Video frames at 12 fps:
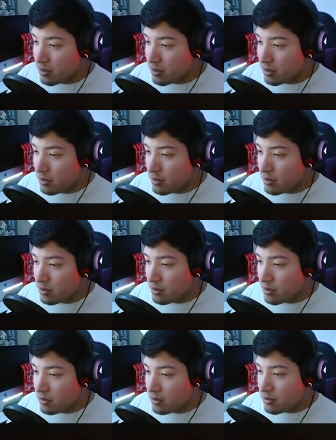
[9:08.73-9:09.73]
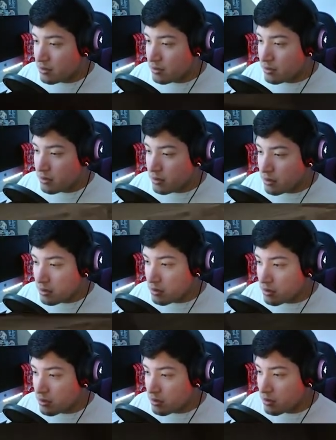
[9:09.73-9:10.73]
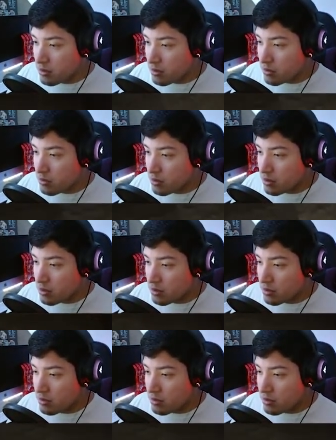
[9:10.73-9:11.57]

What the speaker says: [no speech]